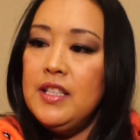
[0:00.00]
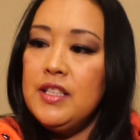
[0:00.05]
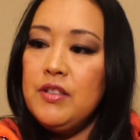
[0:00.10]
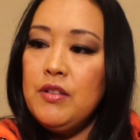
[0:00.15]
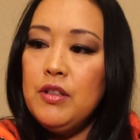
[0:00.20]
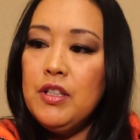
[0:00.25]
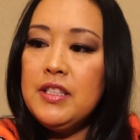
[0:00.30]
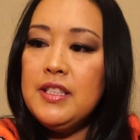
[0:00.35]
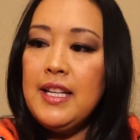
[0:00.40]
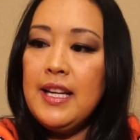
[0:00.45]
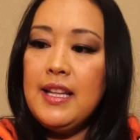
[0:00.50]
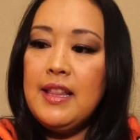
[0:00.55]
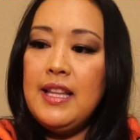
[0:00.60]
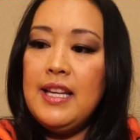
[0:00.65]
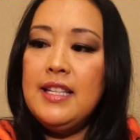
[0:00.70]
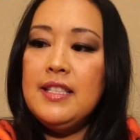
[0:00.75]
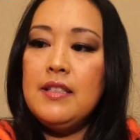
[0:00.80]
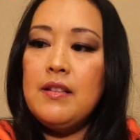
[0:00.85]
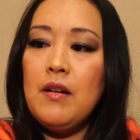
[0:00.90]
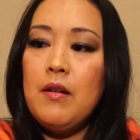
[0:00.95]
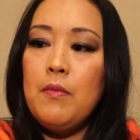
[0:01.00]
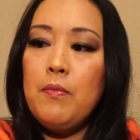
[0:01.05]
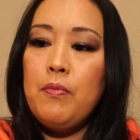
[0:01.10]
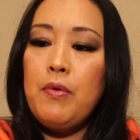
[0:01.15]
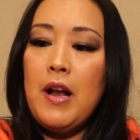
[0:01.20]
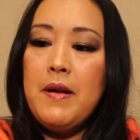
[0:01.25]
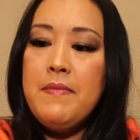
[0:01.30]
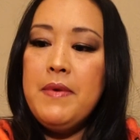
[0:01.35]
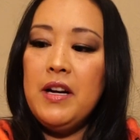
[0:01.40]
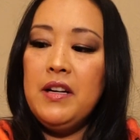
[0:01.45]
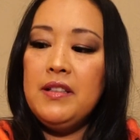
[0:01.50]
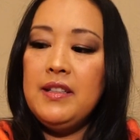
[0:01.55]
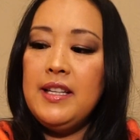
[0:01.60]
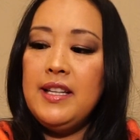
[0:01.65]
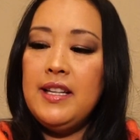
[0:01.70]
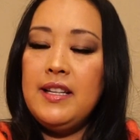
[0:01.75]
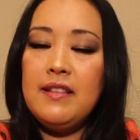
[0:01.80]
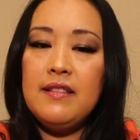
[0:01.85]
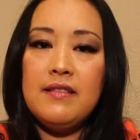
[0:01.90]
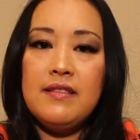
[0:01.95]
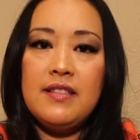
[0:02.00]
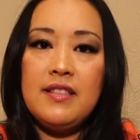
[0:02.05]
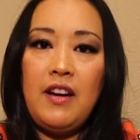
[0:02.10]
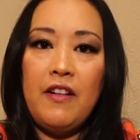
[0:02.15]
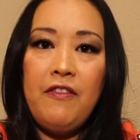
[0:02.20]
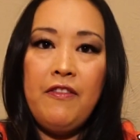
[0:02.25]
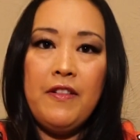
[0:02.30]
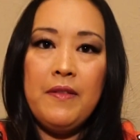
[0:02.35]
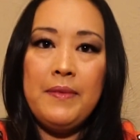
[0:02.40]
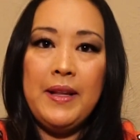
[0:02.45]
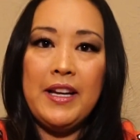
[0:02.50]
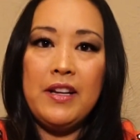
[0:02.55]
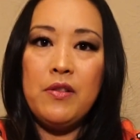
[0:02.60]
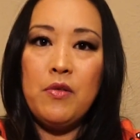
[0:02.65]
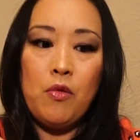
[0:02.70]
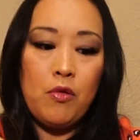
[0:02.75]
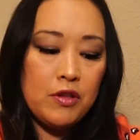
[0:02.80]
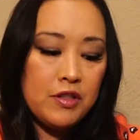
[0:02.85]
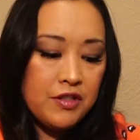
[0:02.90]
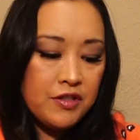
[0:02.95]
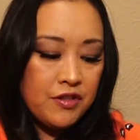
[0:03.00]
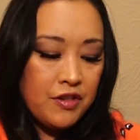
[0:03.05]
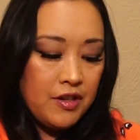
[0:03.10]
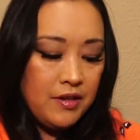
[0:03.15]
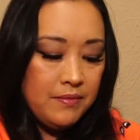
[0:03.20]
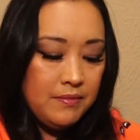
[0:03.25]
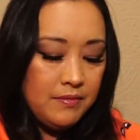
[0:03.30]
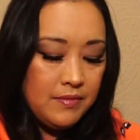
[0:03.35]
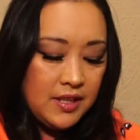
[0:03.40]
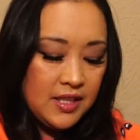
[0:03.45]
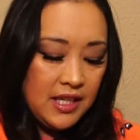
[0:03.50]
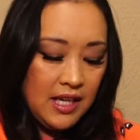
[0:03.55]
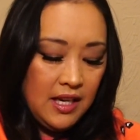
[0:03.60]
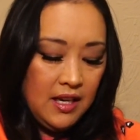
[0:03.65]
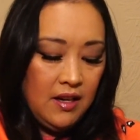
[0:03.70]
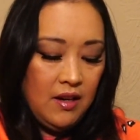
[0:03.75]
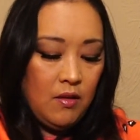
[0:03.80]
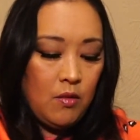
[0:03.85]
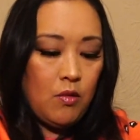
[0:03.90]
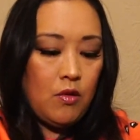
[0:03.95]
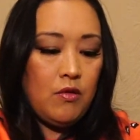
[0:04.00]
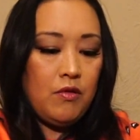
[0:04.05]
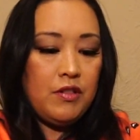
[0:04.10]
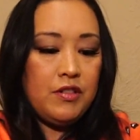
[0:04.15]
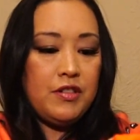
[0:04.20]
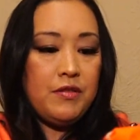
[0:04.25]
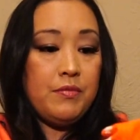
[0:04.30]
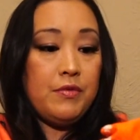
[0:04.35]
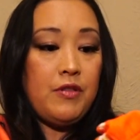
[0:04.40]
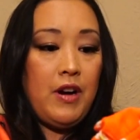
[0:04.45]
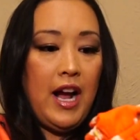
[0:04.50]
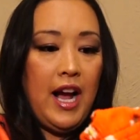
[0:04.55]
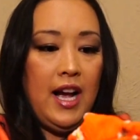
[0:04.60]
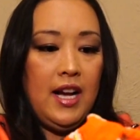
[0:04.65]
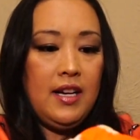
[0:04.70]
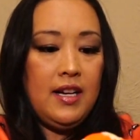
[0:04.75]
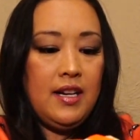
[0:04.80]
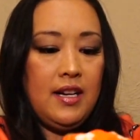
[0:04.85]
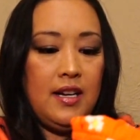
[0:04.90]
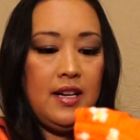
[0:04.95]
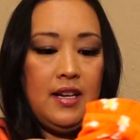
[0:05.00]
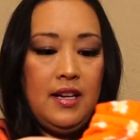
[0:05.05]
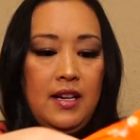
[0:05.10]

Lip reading: So it looks like these are primarily stuff from like Nordstrom's or Nordstrom's Rack.